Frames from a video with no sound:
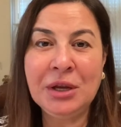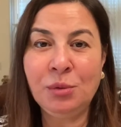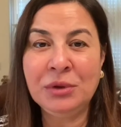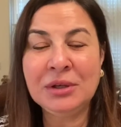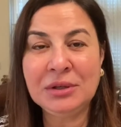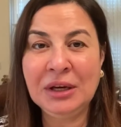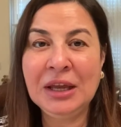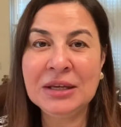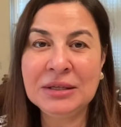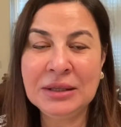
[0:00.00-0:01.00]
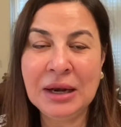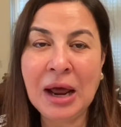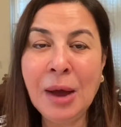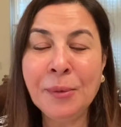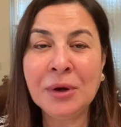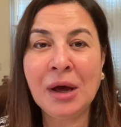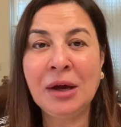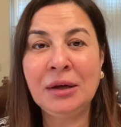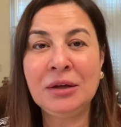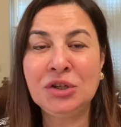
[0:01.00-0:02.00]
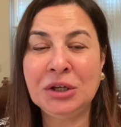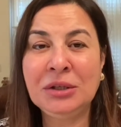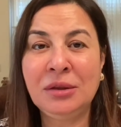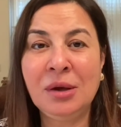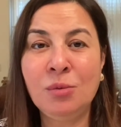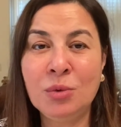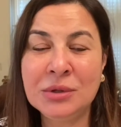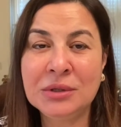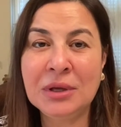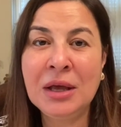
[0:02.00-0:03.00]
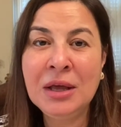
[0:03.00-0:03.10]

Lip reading: with the 3 cases that happened, I injected them with,